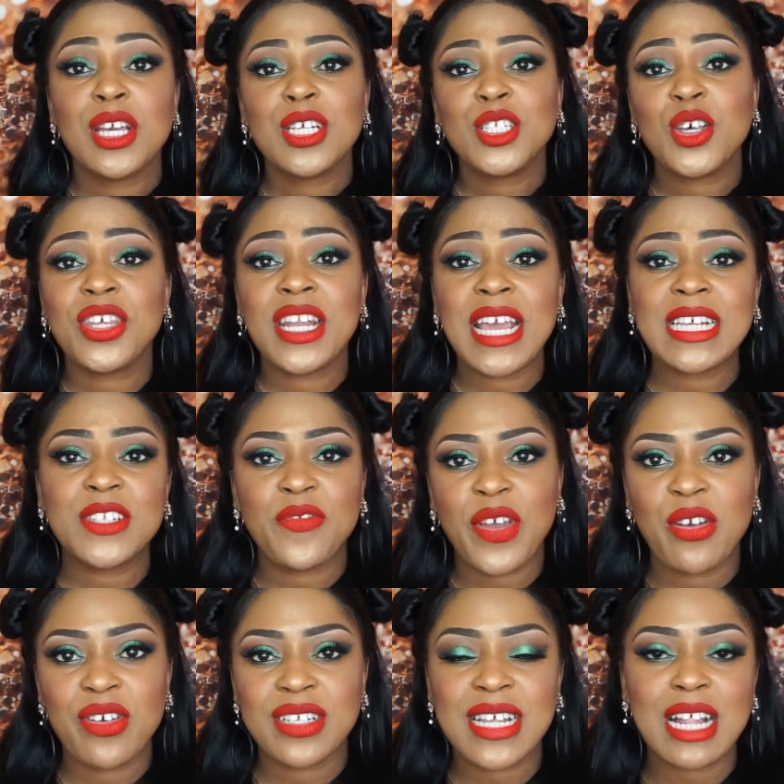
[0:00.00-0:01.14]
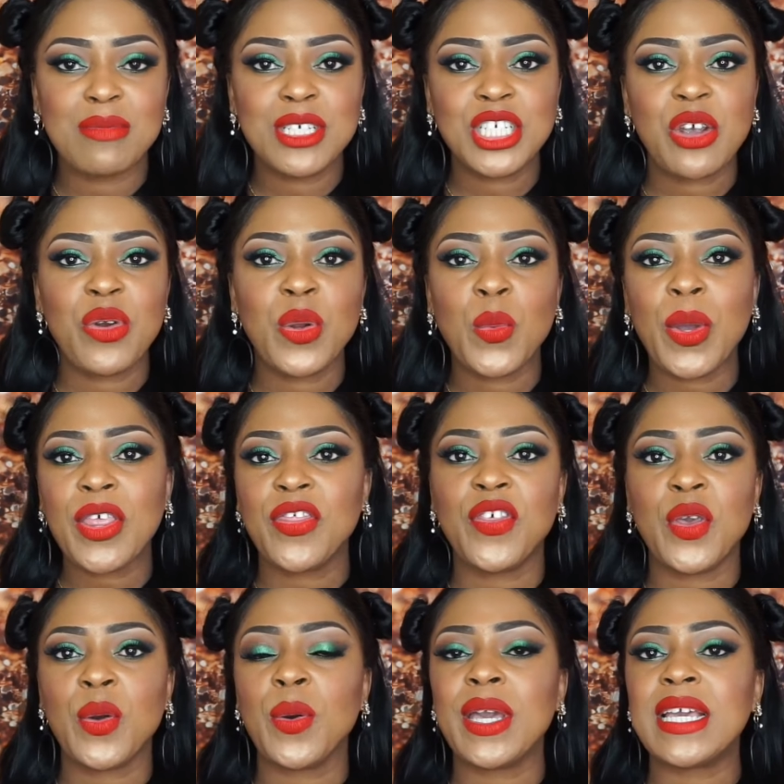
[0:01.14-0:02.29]
So the next fragrance I'll be sharing with
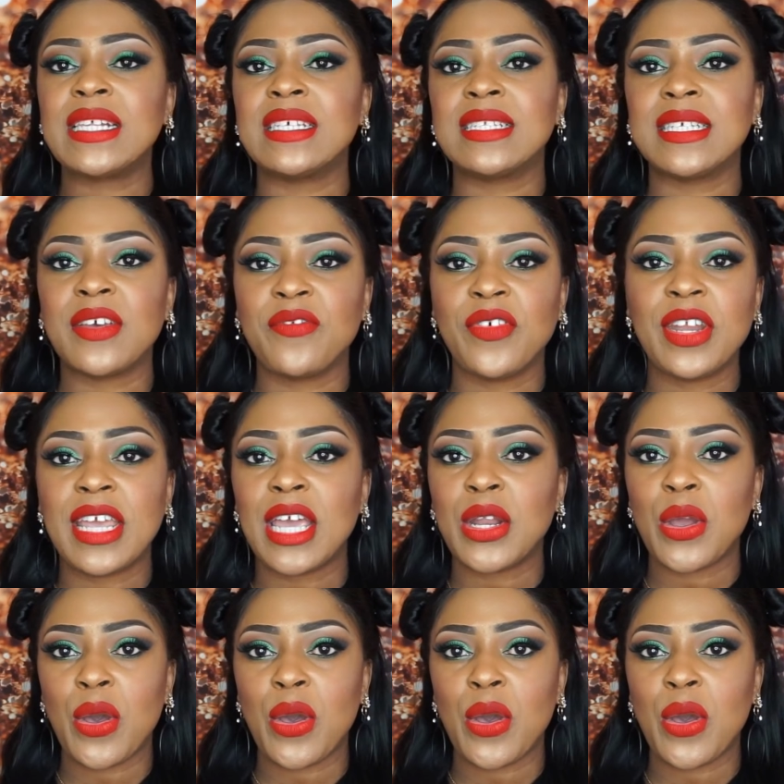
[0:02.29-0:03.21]
you is the Tiffany